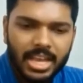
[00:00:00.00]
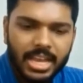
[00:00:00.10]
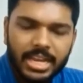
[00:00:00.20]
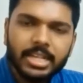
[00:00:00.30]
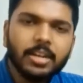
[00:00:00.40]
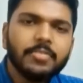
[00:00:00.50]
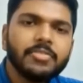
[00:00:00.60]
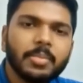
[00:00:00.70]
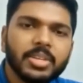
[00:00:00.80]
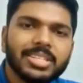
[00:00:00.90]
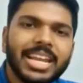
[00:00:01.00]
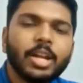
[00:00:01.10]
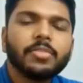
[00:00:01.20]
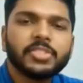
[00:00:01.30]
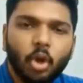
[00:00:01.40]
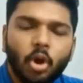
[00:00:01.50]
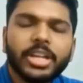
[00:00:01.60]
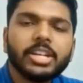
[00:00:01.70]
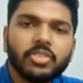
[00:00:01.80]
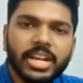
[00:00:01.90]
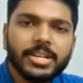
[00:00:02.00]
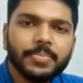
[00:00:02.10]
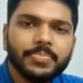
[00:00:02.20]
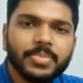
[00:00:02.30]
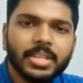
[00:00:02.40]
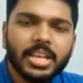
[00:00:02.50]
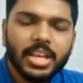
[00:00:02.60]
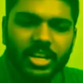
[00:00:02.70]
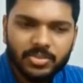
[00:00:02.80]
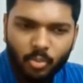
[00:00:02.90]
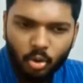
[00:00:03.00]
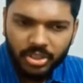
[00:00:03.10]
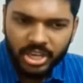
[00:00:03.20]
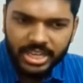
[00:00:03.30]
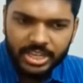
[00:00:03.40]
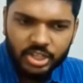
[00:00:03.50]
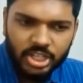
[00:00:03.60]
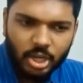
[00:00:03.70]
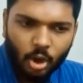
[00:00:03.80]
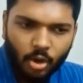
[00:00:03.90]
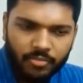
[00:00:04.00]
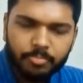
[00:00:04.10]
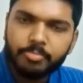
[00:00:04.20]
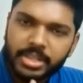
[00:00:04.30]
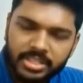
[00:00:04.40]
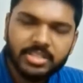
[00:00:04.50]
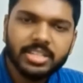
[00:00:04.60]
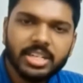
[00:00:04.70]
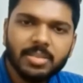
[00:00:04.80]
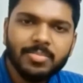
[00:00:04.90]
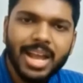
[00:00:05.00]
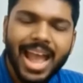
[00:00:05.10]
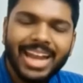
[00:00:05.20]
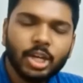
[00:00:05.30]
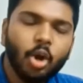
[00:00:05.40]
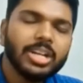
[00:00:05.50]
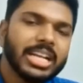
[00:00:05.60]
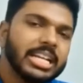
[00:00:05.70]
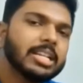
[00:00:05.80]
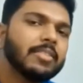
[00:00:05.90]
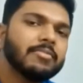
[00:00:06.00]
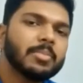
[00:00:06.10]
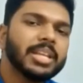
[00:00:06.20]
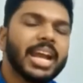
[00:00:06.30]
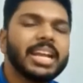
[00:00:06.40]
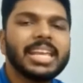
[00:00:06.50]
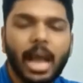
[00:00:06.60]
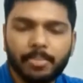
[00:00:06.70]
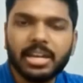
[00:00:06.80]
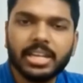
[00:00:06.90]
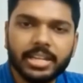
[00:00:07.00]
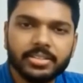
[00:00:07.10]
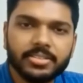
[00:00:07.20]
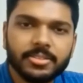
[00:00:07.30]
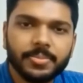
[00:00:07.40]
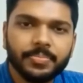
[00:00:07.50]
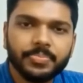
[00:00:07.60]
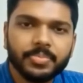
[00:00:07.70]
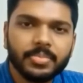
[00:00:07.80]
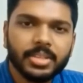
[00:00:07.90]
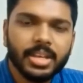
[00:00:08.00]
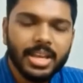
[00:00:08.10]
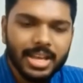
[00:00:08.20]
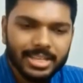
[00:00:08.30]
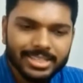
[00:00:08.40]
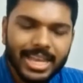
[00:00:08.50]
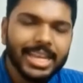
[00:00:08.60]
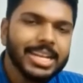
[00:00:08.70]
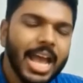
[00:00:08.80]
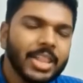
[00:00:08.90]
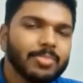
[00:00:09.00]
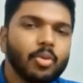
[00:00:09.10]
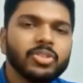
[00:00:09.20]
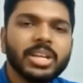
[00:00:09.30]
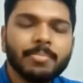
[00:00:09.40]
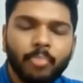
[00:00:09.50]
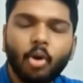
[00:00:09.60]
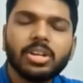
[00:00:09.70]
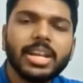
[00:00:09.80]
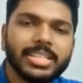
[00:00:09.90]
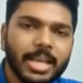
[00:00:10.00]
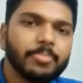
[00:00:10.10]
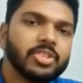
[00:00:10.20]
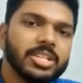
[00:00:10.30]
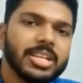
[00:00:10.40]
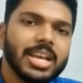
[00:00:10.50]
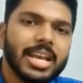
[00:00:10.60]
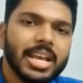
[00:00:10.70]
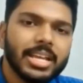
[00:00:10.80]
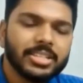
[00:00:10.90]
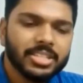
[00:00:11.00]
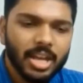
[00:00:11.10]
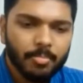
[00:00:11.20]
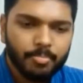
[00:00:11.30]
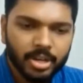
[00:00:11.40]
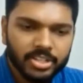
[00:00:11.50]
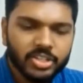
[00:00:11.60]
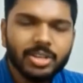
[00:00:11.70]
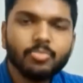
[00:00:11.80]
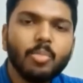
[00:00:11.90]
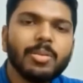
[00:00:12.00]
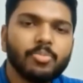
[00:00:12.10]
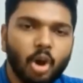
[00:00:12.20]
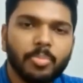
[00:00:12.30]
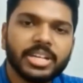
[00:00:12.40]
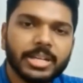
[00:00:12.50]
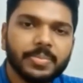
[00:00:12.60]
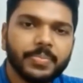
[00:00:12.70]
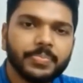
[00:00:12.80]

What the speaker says: Income from the sale of stock in trade is more in the nature of business income and not income from the head capital gains. Second, and the most important exception, is personal movable property.